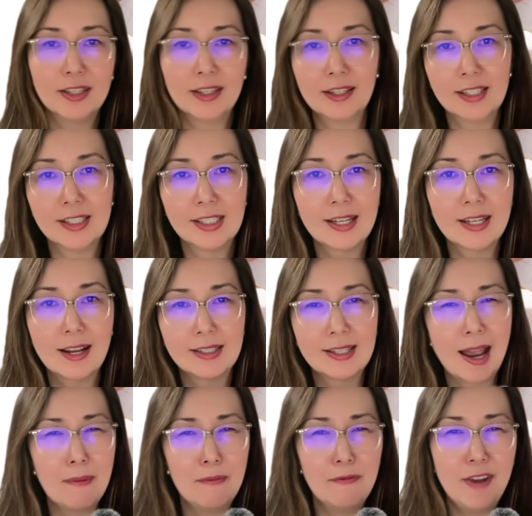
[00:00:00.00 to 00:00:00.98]
And the
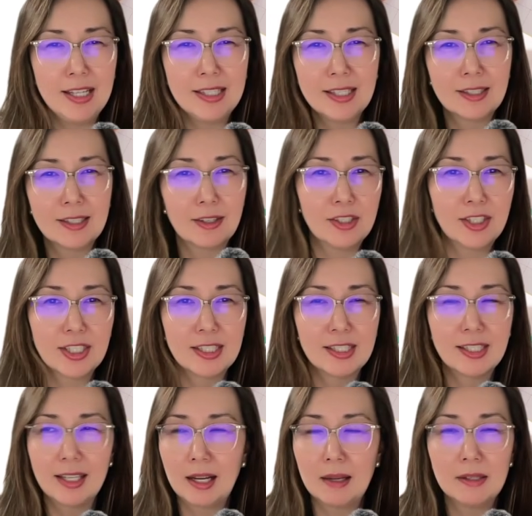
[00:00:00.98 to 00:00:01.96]
typefaces are
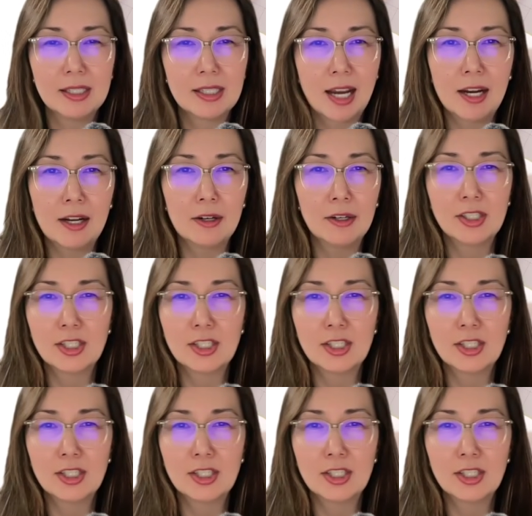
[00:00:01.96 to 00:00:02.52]
just like tighter.